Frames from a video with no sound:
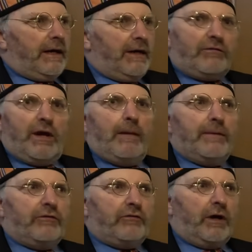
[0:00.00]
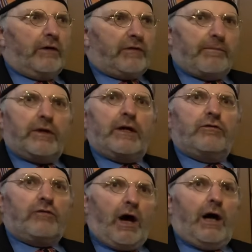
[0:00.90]
Islam is something
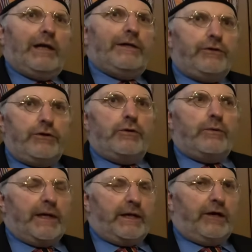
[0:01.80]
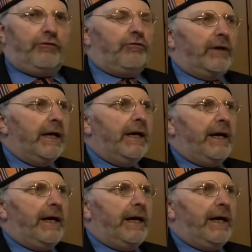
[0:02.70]
entirely new in history.